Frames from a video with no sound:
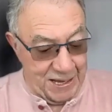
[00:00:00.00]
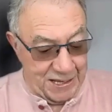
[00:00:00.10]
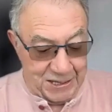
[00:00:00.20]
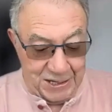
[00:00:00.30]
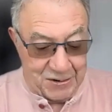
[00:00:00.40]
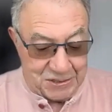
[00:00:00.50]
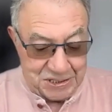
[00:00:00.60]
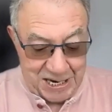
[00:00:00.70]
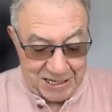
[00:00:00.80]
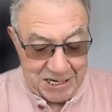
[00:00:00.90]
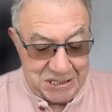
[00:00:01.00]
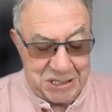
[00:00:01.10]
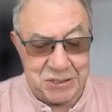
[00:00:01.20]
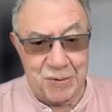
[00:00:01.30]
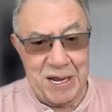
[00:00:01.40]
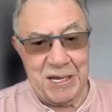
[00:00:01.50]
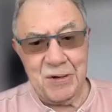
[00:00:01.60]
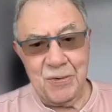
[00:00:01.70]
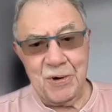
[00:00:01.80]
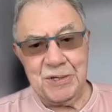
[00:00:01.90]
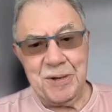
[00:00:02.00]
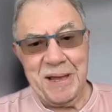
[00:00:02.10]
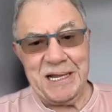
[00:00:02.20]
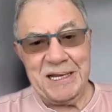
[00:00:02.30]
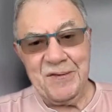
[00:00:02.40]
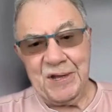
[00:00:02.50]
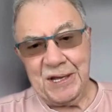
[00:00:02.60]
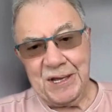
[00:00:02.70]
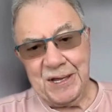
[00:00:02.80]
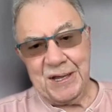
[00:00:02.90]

it's not the easiest way in the world to make a living.